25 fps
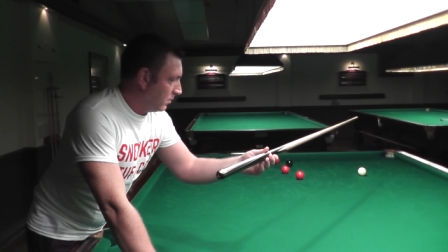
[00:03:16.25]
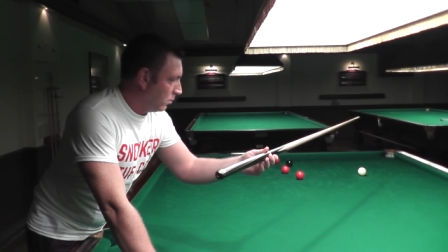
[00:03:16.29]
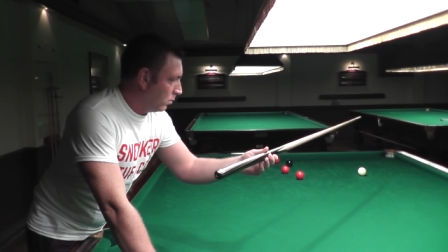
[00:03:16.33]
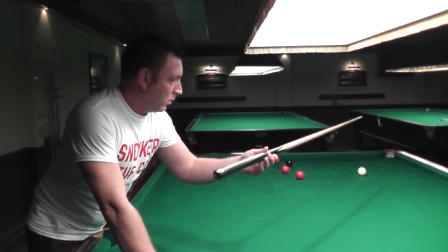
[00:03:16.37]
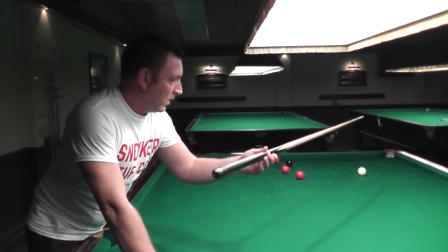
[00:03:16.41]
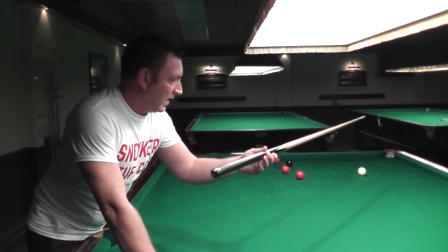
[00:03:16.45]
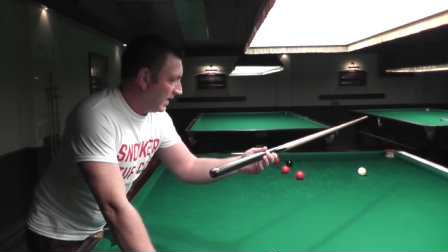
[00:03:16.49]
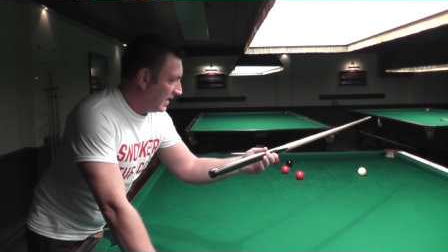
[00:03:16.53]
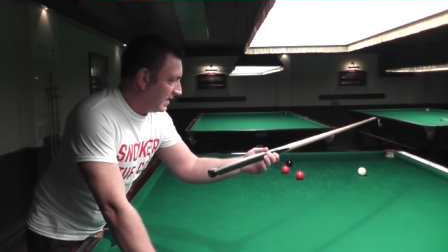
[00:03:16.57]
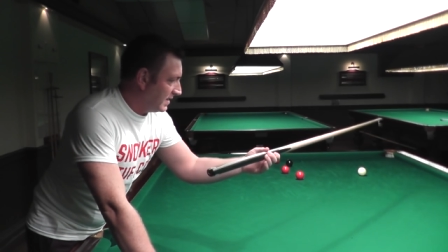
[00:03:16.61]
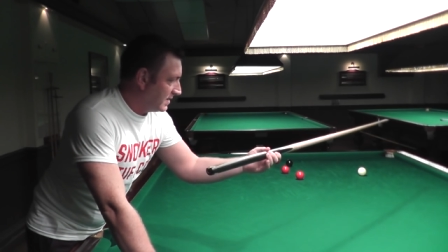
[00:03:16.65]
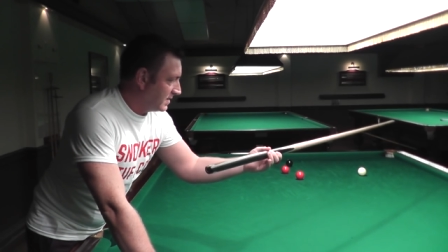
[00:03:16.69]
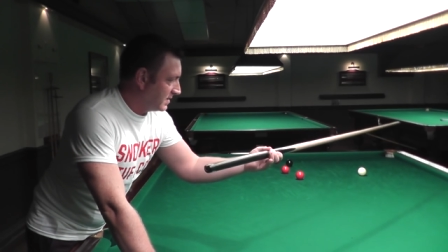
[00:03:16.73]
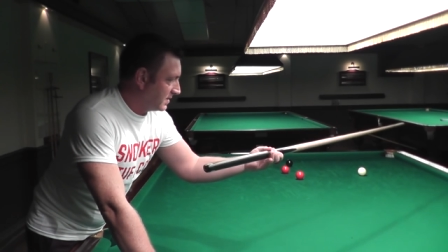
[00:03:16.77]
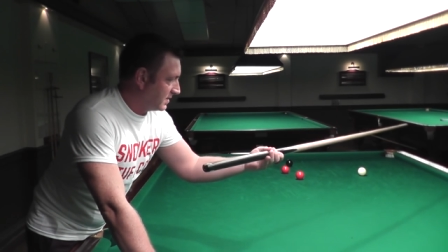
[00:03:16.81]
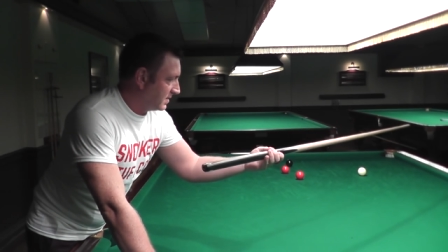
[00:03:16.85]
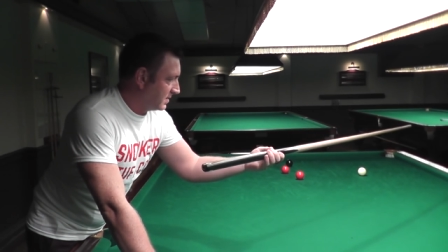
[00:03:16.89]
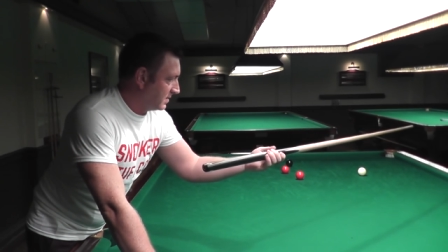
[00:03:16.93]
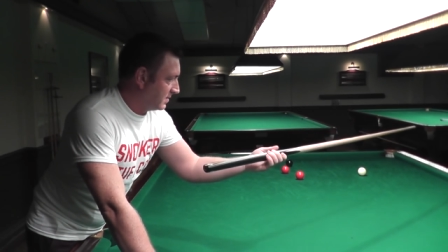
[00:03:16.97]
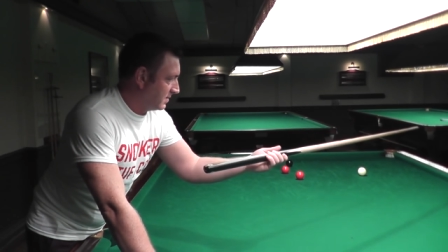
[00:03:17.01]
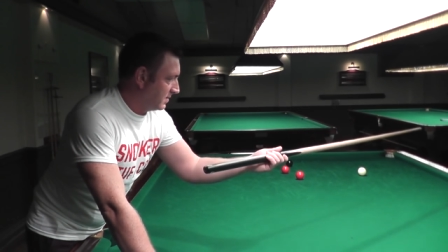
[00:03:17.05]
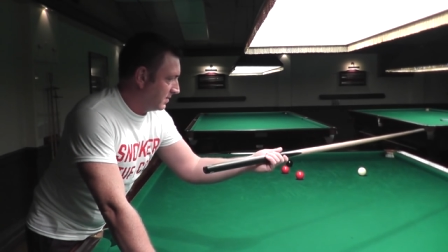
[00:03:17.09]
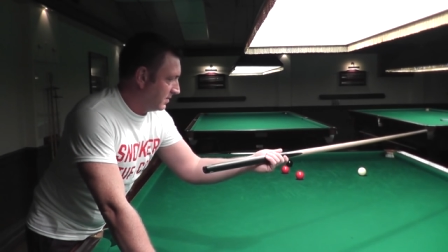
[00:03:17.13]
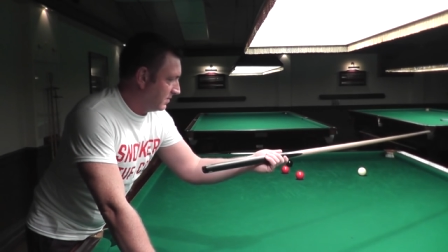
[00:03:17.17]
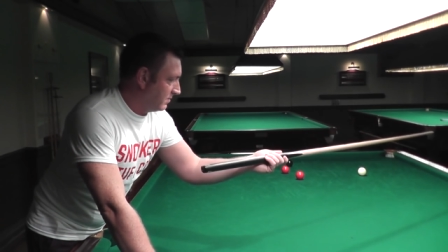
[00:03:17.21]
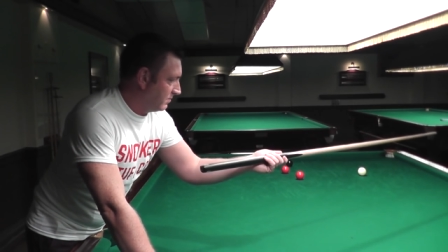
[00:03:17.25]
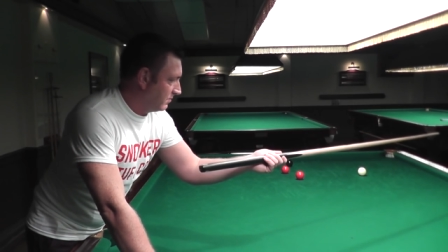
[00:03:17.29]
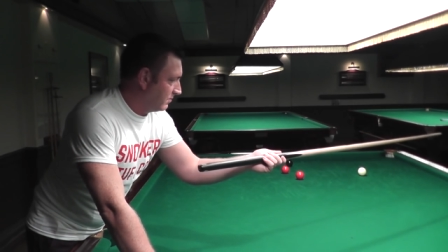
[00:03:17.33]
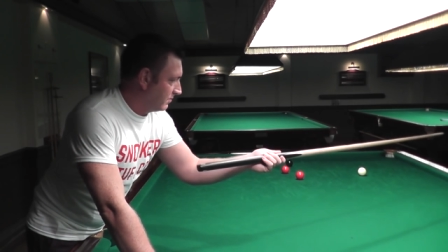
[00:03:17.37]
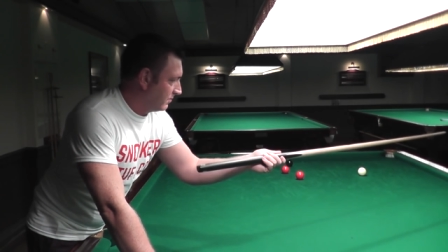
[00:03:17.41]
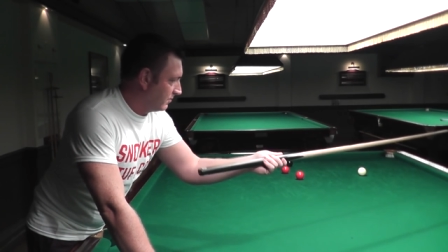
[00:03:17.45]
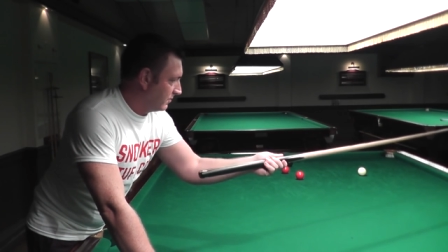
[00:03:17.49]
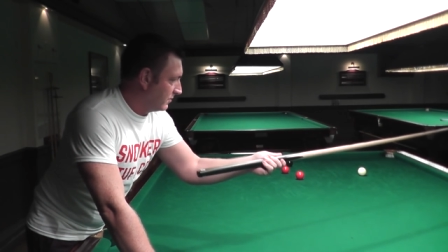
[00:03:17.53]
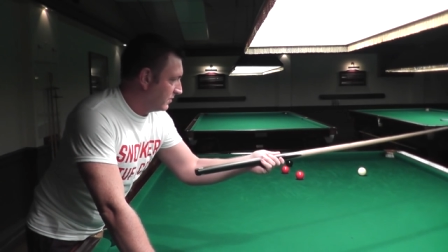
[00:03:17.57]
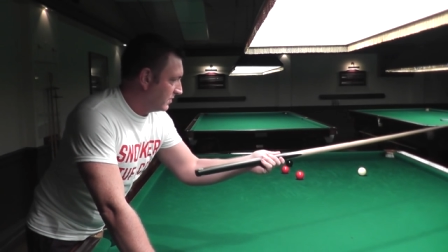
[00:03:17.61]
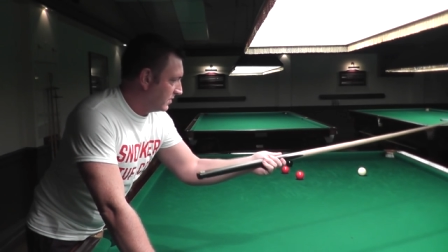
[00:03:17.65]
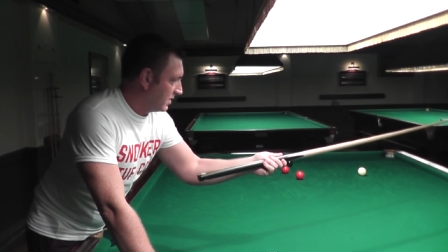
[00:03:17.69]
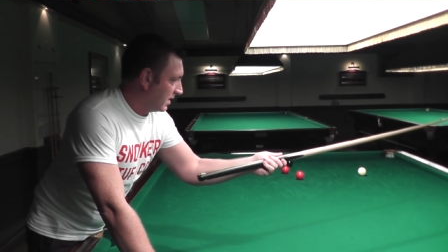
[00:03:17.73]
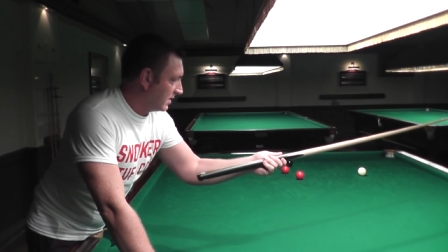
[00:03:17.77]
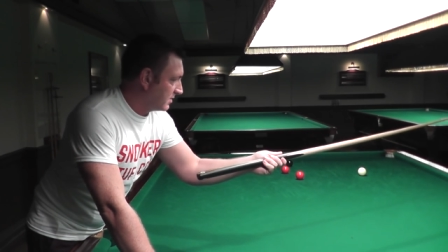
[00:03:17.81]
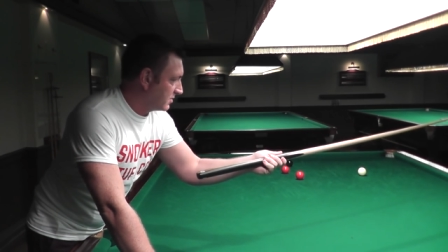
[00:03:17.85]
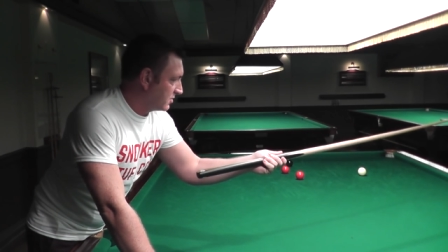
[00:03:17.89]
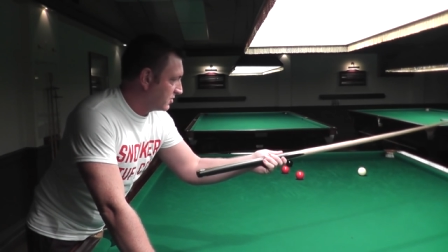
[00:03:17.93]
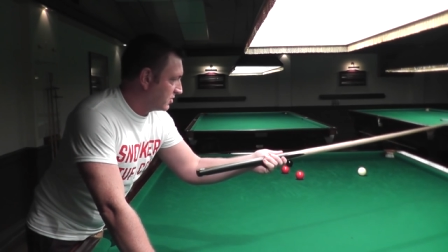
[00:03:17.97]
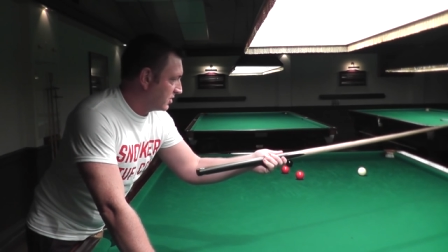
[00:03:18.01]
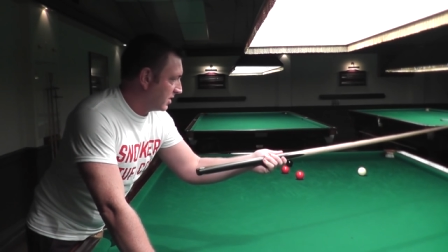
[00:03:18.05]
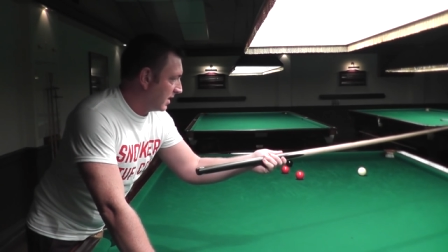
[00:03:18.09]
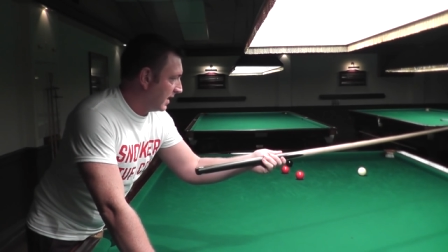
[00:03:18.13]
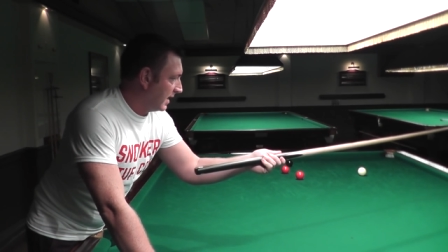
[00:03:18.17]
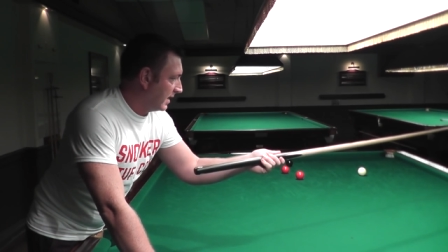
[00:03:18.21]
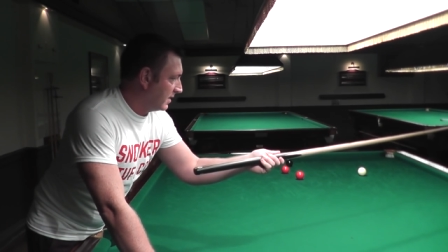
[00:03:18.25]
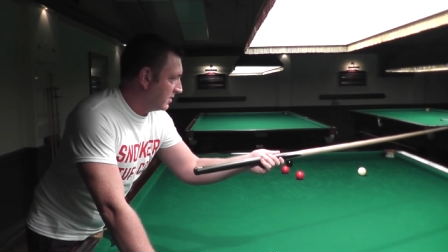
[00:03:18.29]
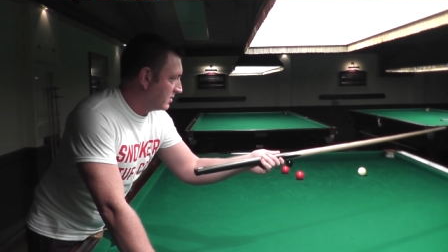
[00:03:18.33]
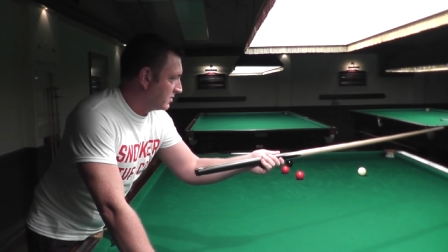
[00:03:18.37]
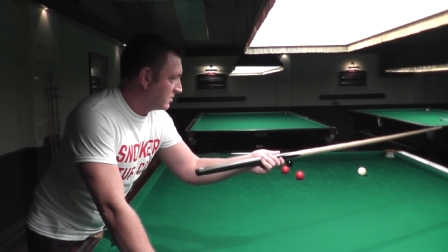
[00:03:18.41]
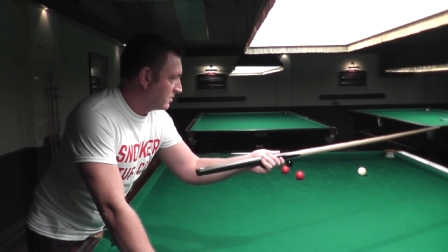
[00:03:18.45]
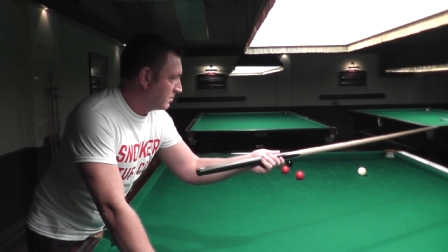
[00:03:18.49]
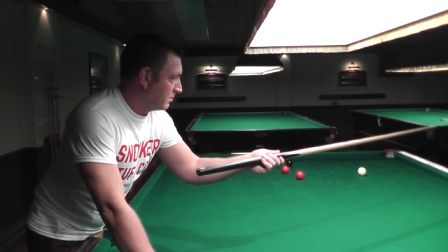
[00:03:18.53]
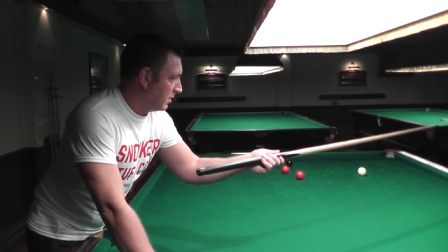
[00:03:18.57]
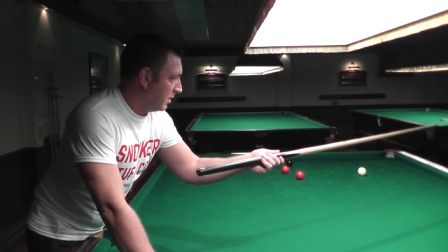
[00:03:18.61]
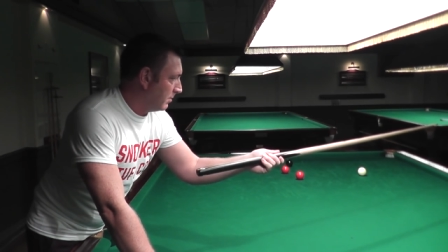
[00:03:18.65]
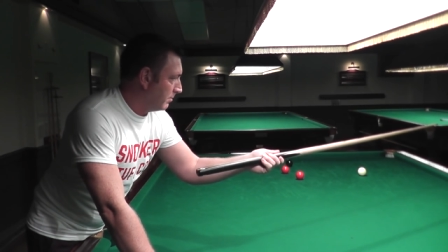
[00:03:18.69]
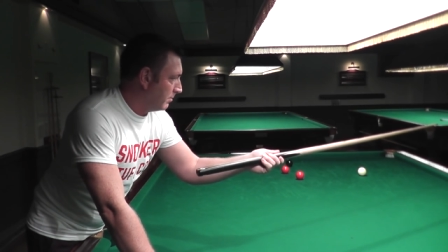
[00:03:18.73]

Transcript: weights does change